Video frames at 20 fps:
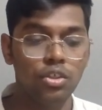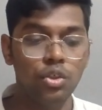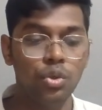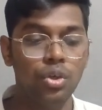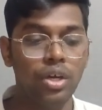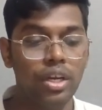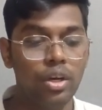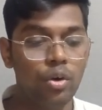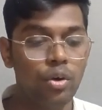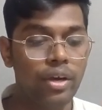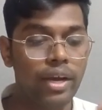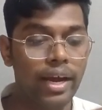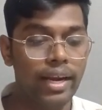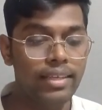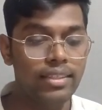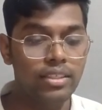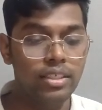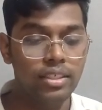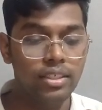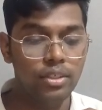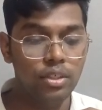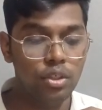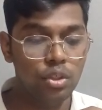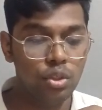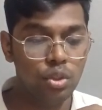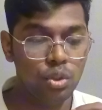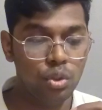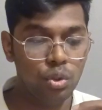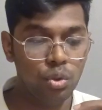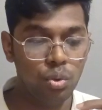you can look at the
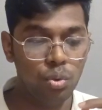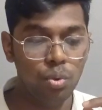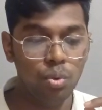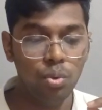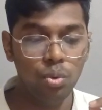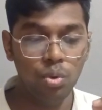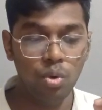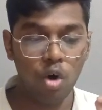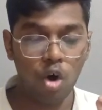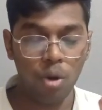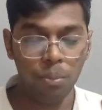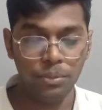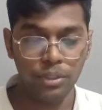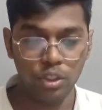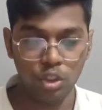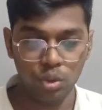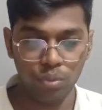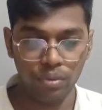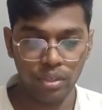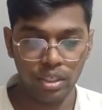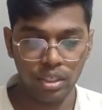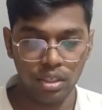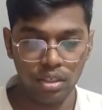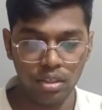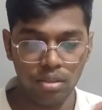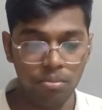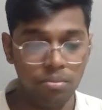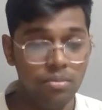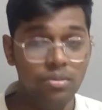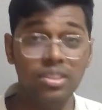two objects over
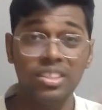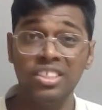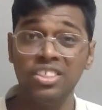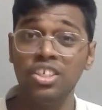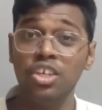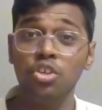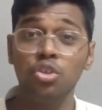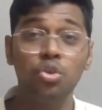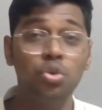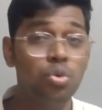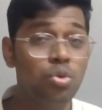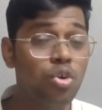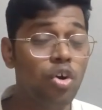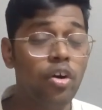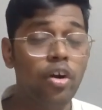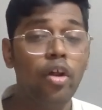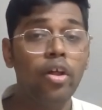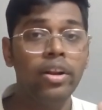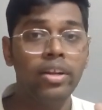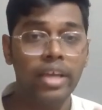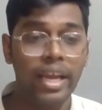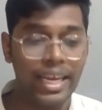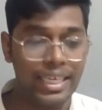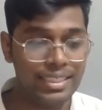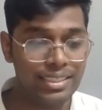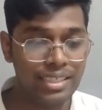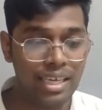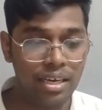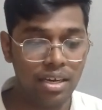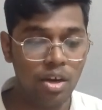here. These are two not our
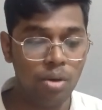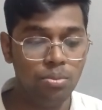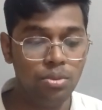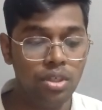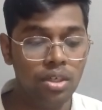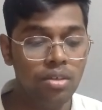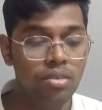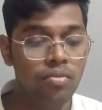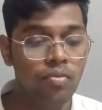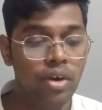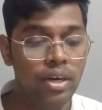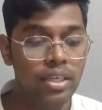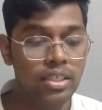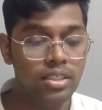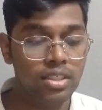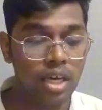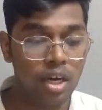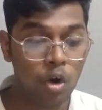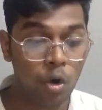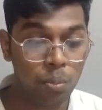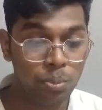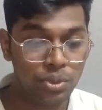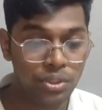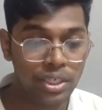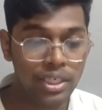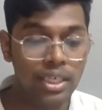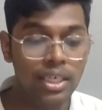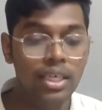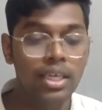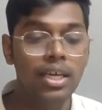exactly object. One is our
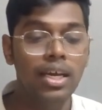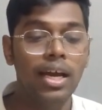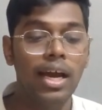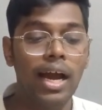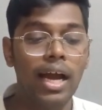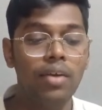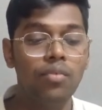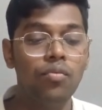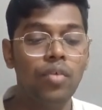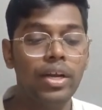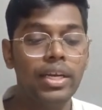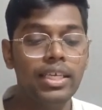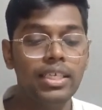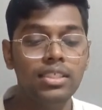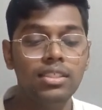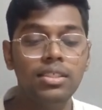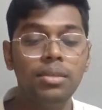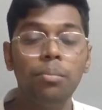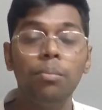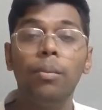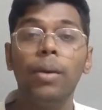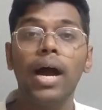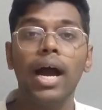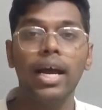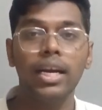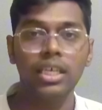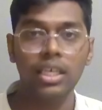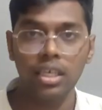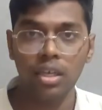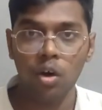object and one is the
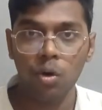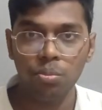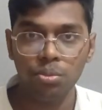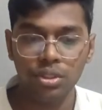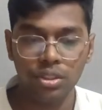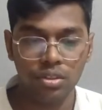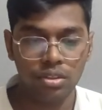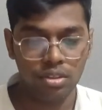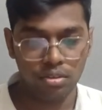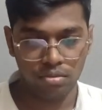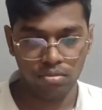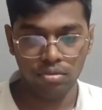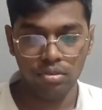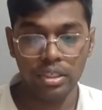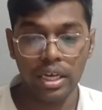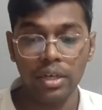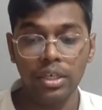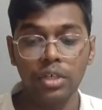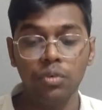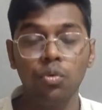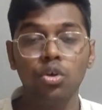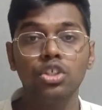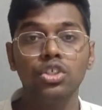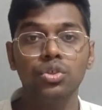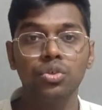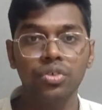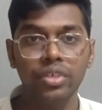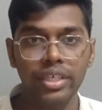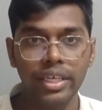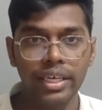marker object that it was
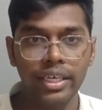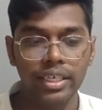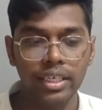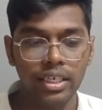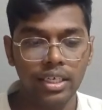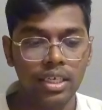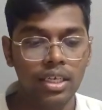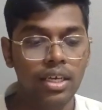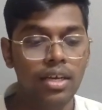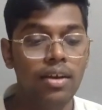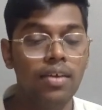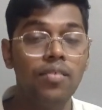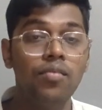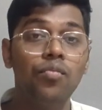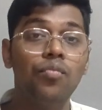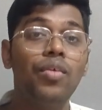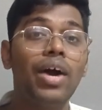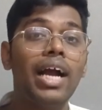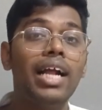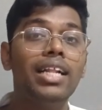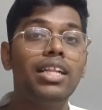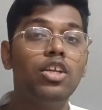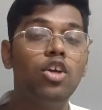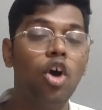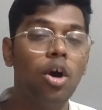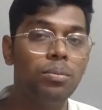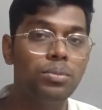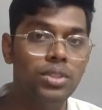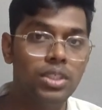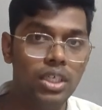created while the
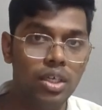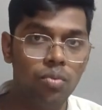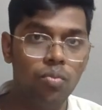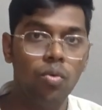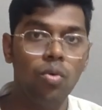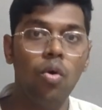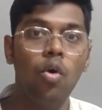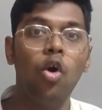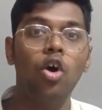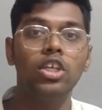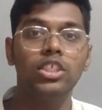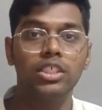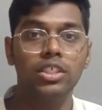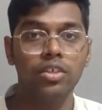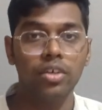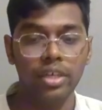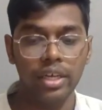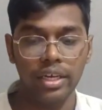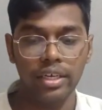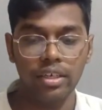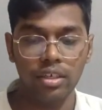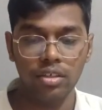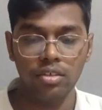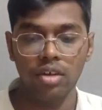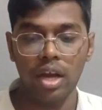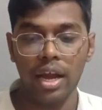object was created.